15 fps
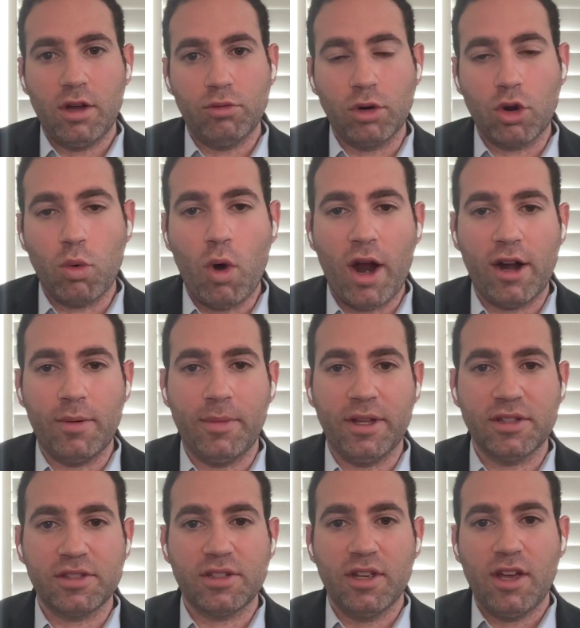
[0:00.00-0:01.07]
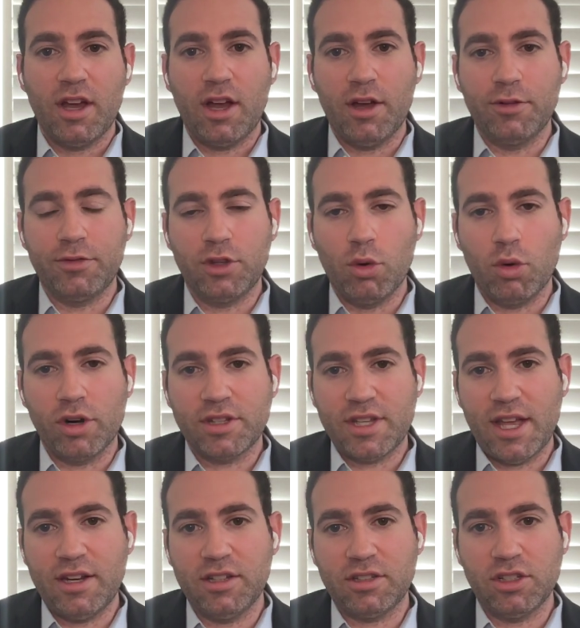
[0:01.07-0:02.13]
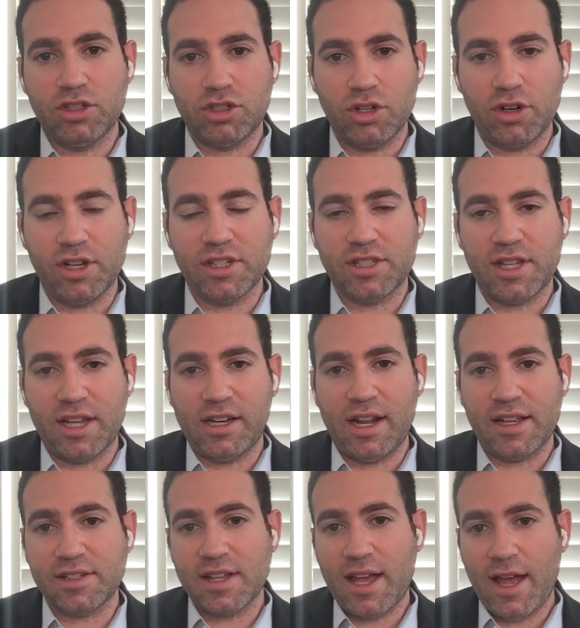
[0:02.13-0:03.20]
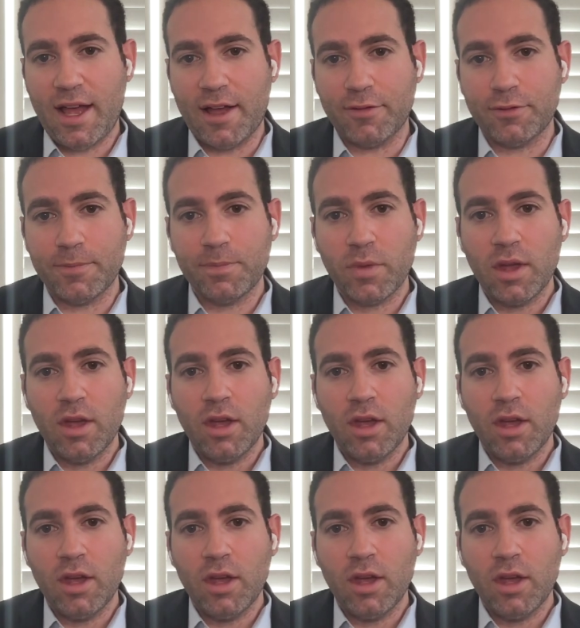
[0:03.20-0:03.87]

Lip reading: requirements of your tenant insurance that it has to have.